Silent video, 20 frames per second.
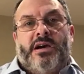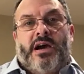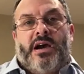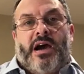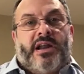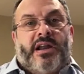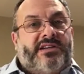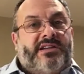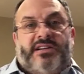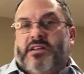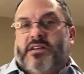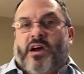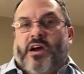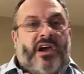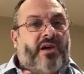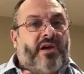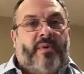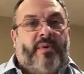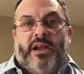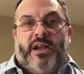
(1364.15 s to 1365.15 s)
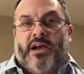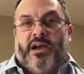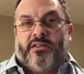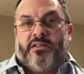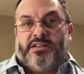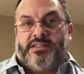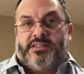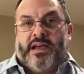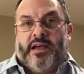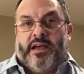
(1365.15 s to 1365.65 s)
And I said, I completely
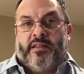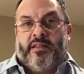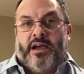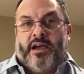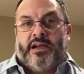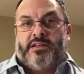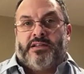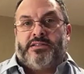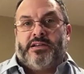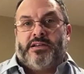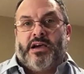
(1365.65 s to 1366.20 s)
understand that.